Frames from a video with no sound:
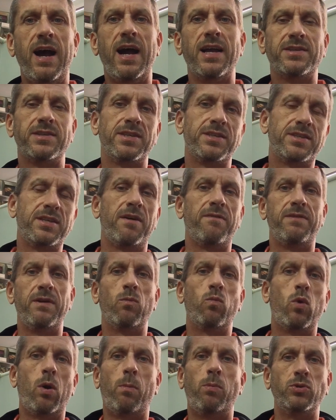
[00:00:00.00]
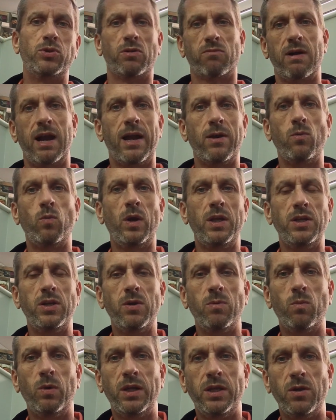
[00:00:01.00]
It's the stuff that wobbles around
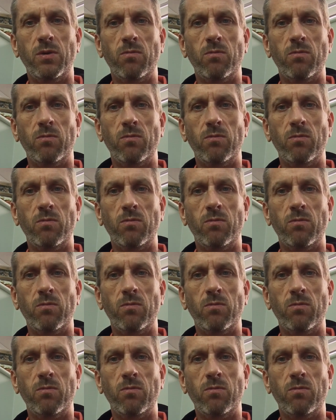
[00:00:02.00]
when you